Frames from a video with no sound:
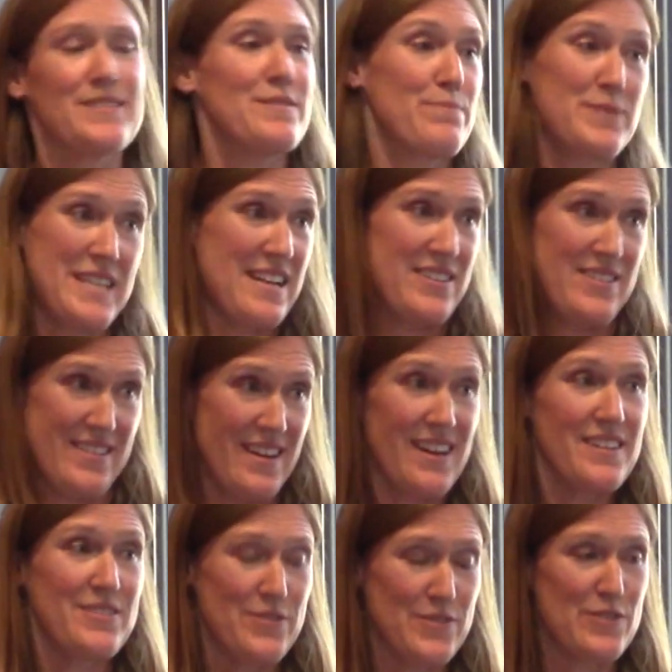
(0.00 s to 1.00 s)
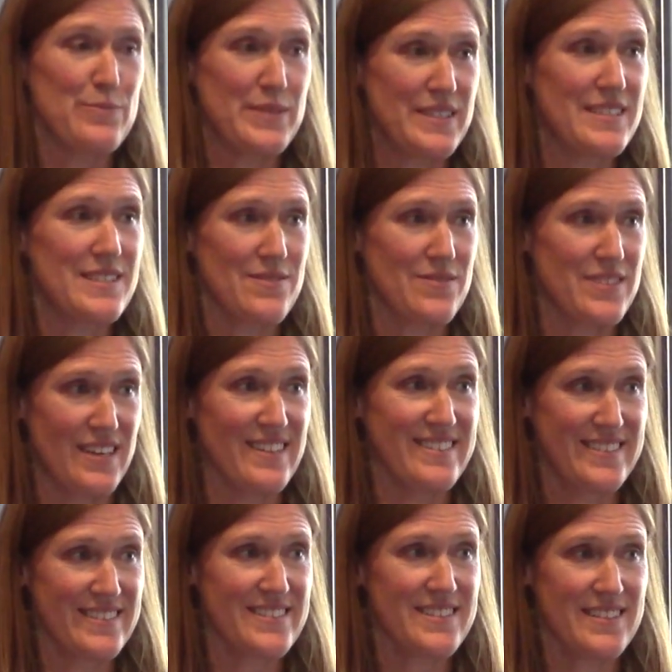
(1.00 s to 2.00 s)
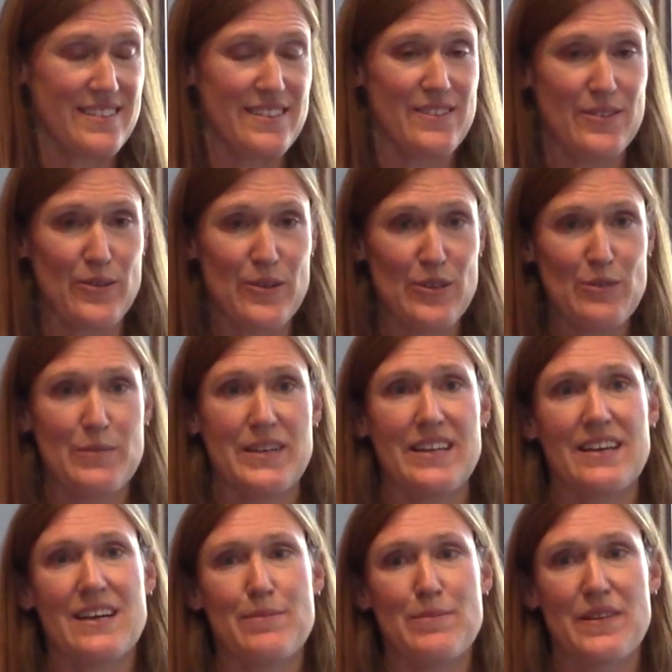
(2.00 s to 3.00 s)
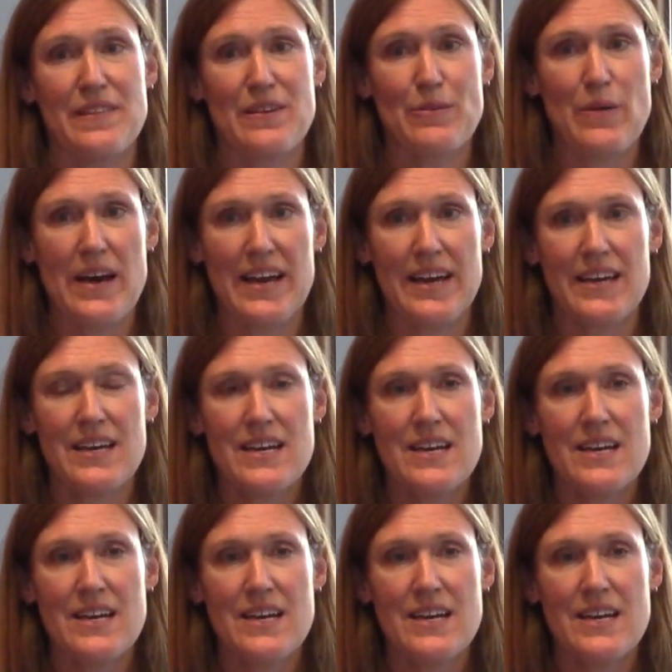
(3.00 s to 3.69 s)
potentially hundreds of billions of dollars in oil money coming their way.